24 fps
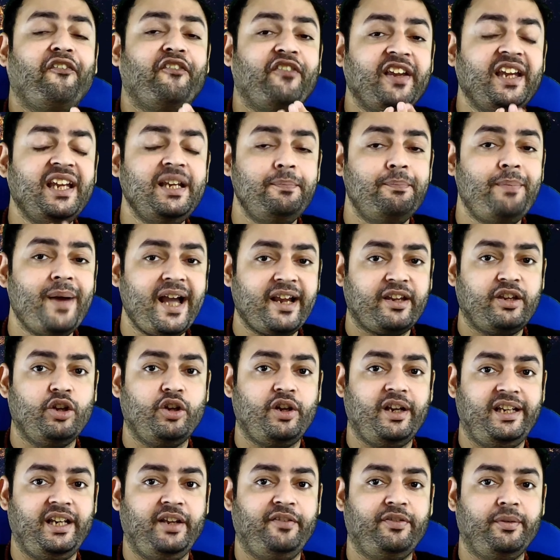the feedback
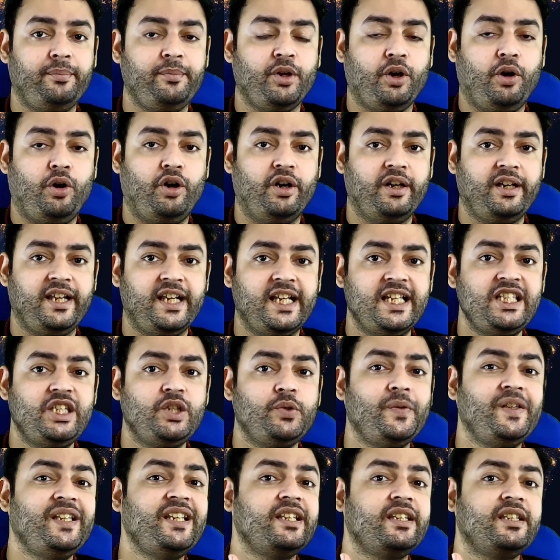you're getting from your
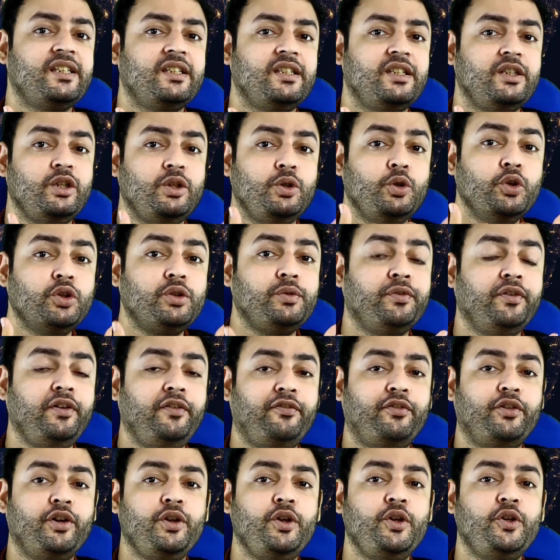audience, which is
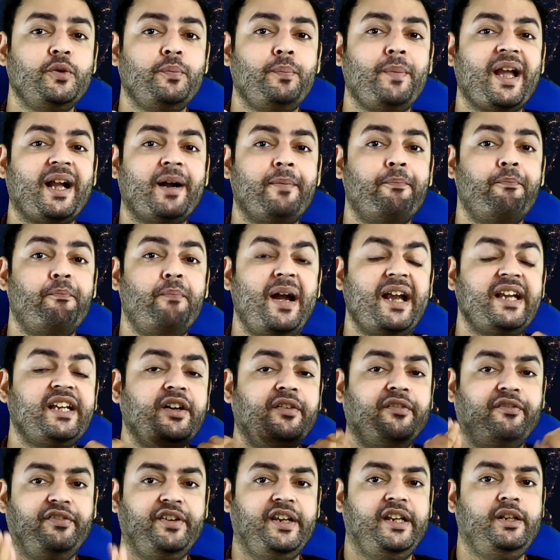useful for you to make a
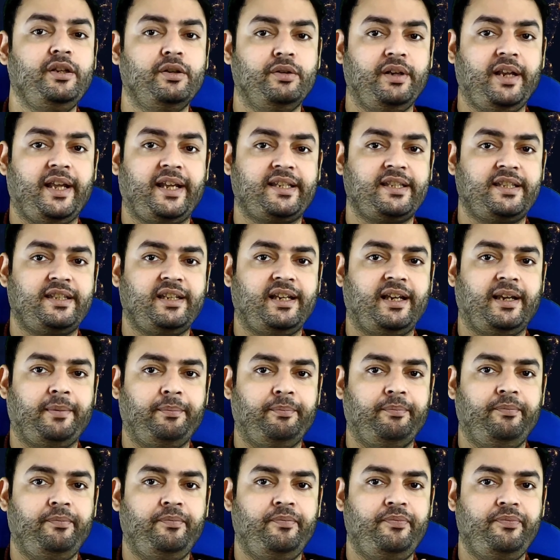better video next
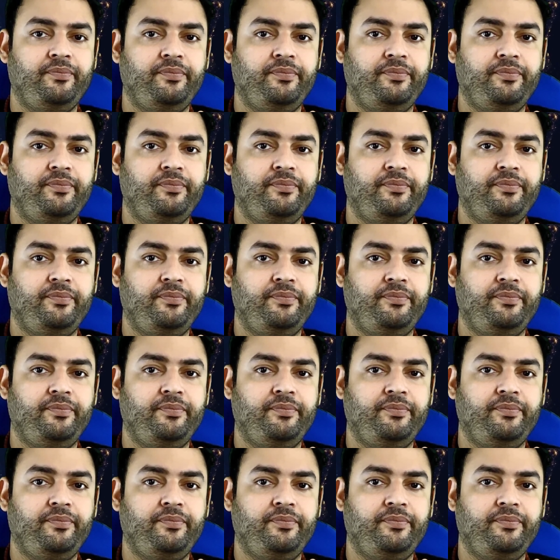time.